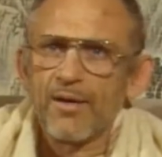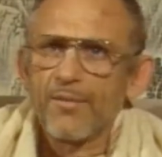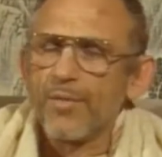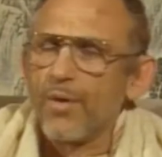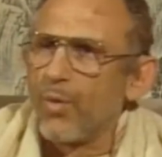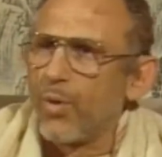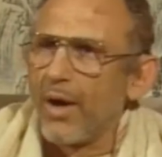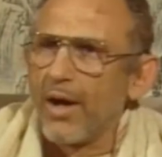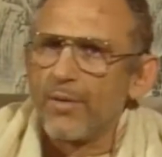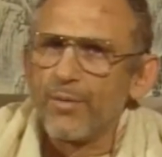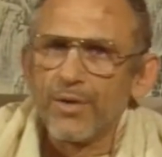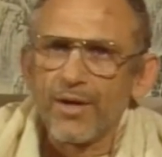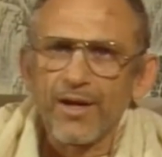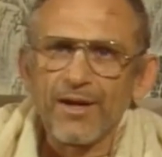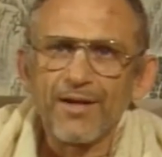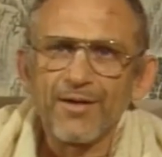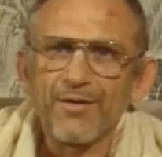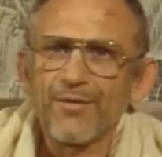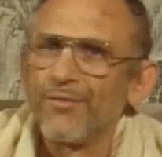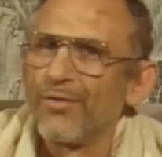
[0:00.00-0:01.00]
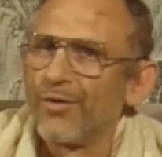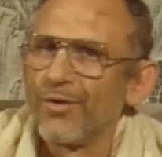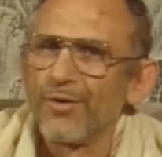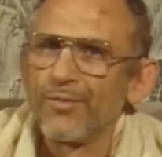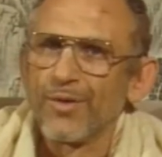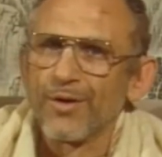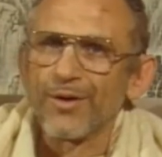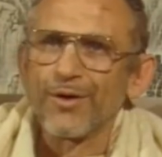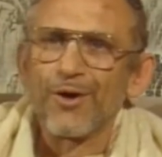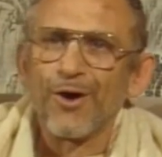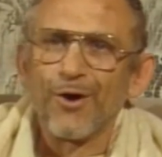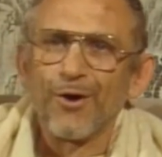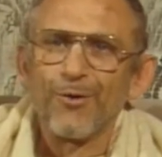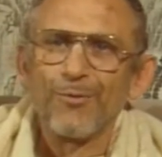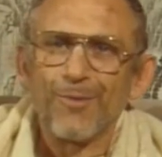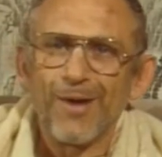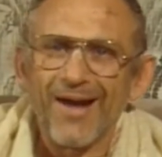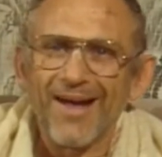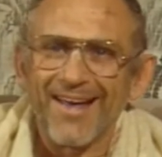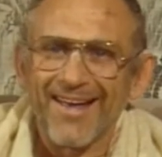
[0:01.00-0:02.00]
But why would any devotee want to go
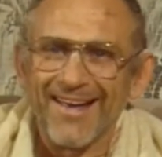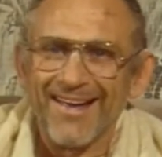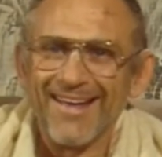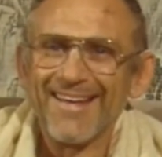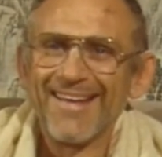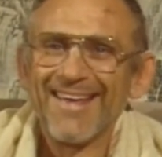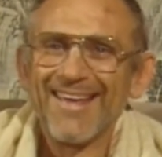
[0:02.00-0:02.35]
away?